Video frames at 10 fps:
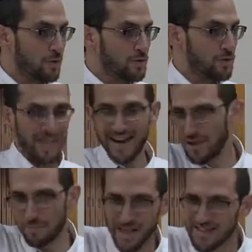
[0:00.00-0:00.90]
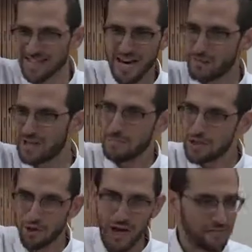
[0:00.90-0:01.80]
So that other place is not really
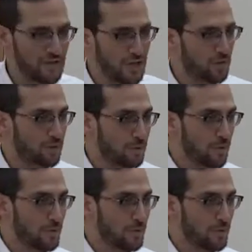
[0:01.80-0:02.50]
miyuchad for you.